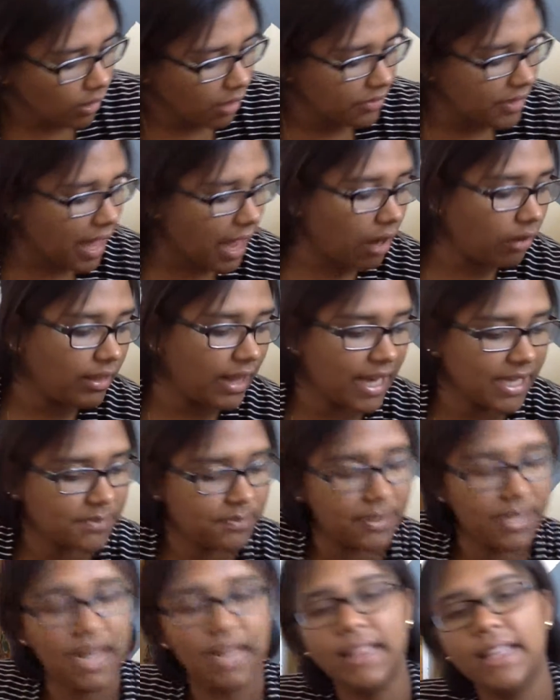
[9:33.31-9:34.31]
Now,
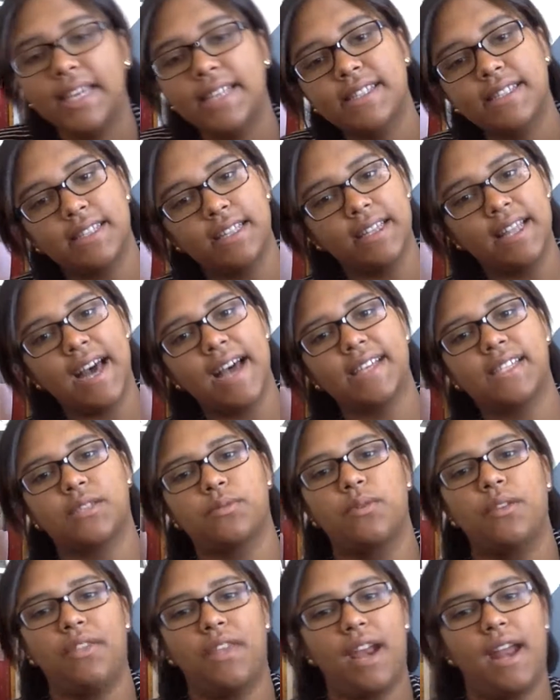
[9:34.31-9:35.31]
last but not least, the
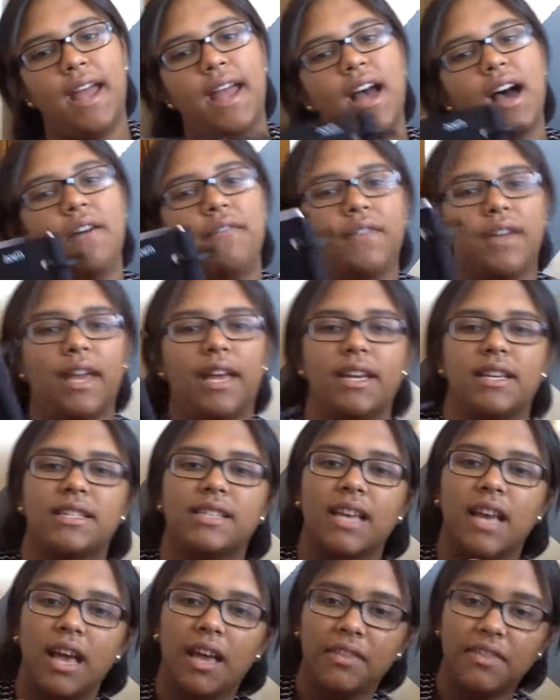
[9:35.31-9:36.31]
last one that I have
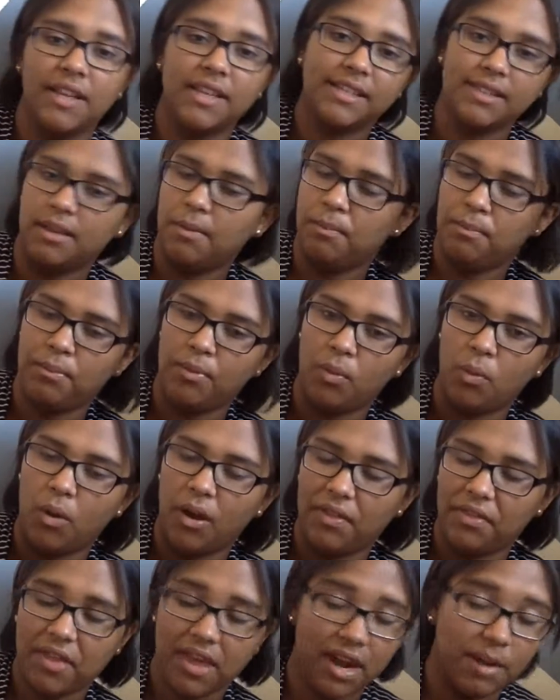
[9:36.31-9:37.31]
is this simple
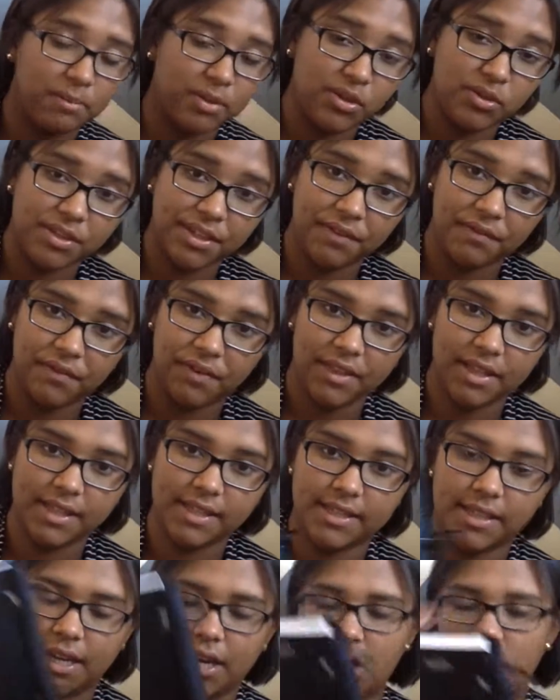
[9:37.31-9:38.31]
one that I'm using for
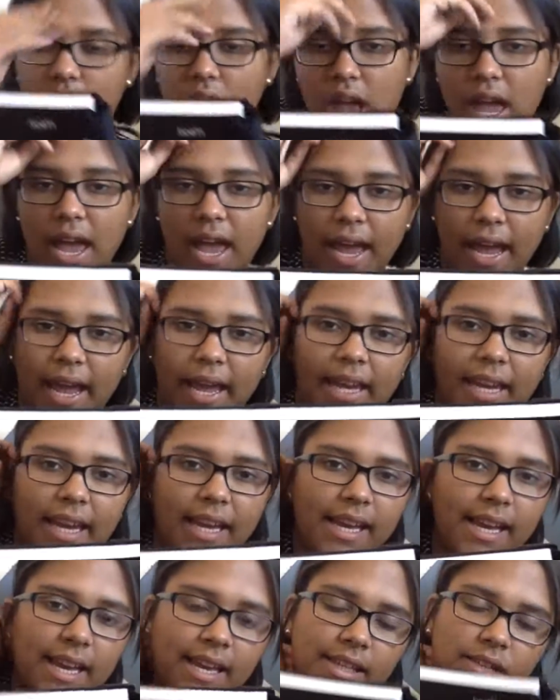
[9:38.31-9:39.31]
this year. It
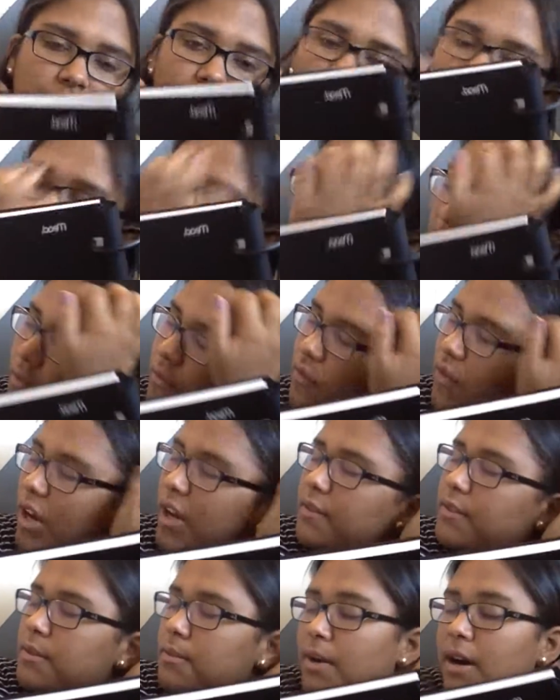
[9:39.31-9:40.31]
is one that I've
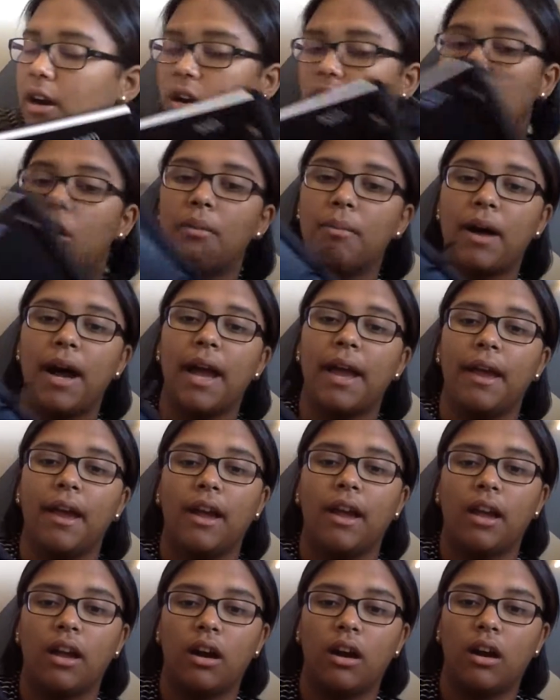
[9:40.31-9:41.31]
raved about on
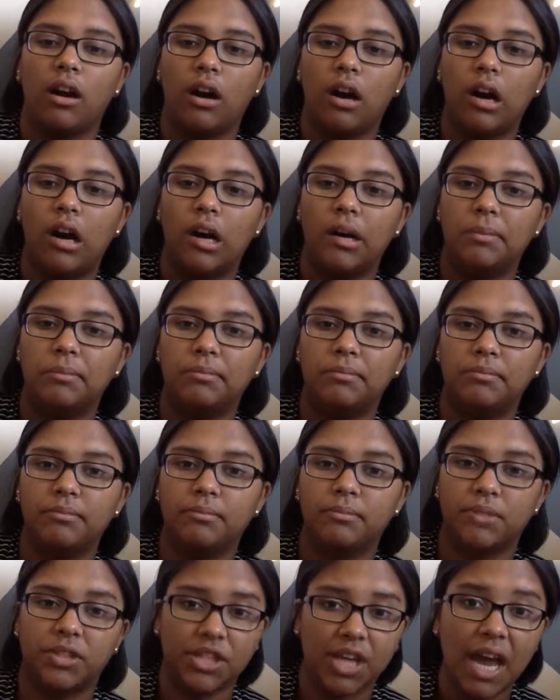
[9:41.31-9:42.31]
my
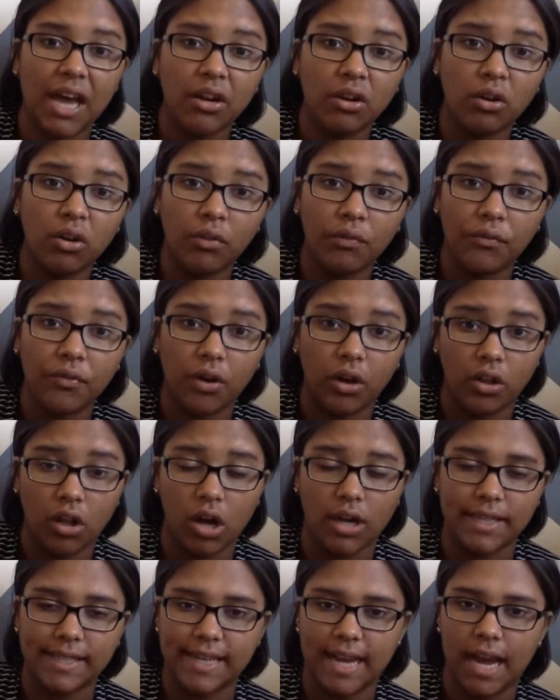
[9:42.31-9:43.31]
channel for a
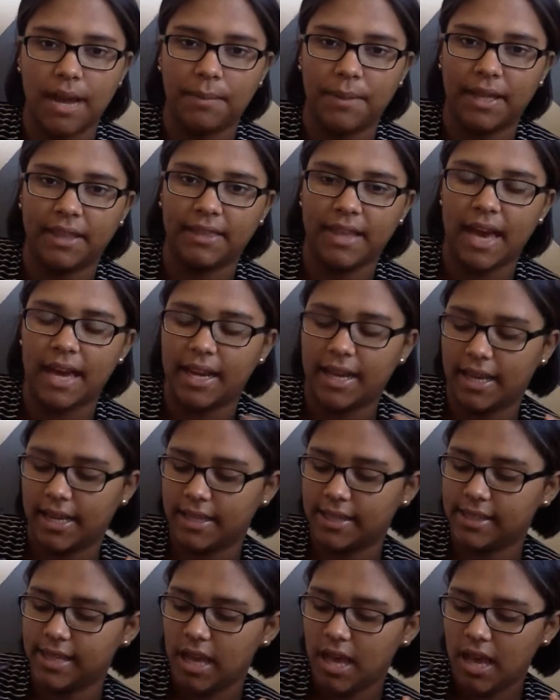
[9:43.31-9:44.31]
long time, and that
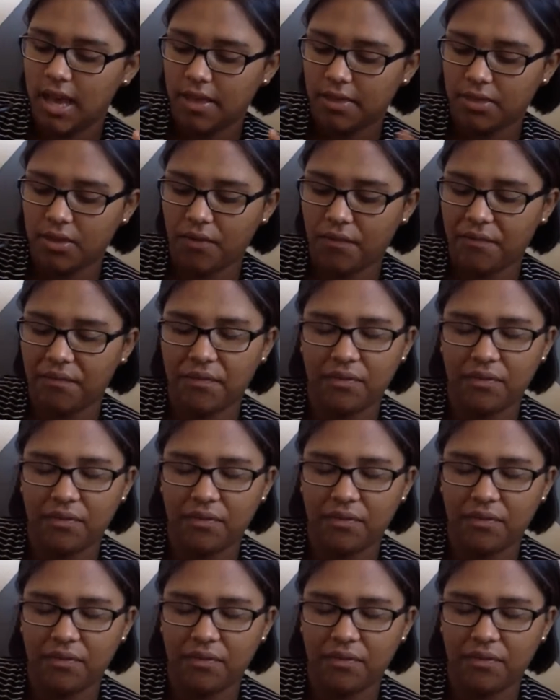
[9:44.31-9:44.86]
is the